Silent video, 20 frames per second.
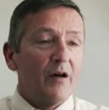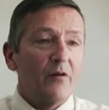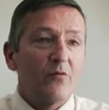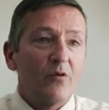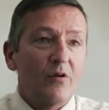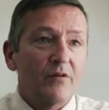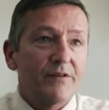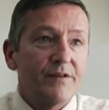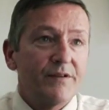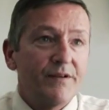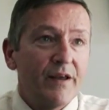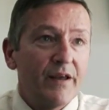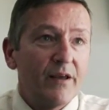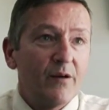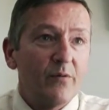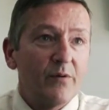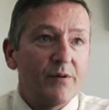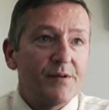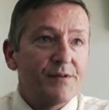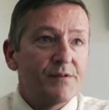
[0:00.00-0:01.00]
role today
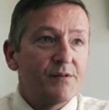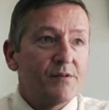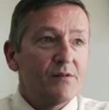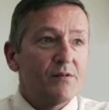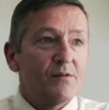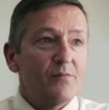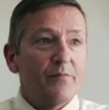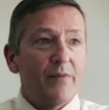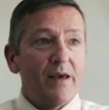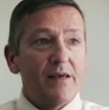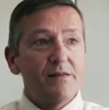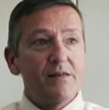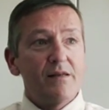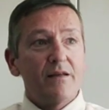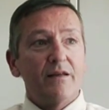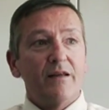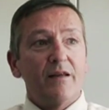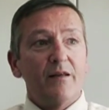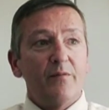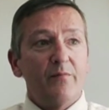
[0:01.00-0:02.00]
was
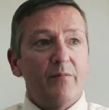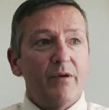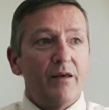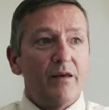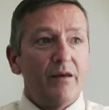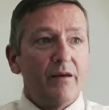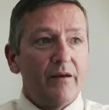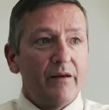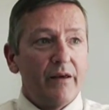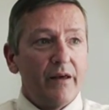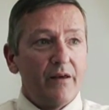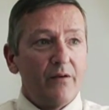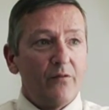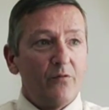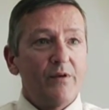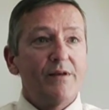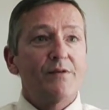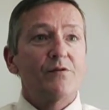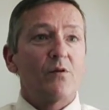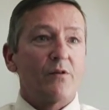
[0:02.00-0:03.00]
basically being a
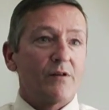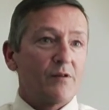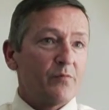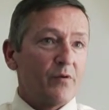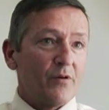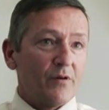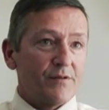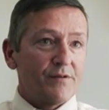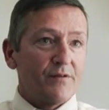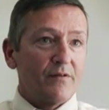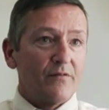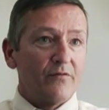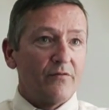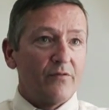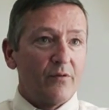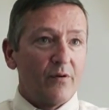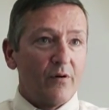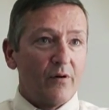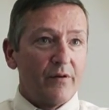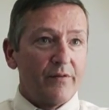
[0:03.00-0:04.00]
resource person
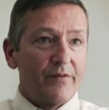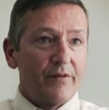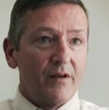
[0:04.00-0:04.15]
for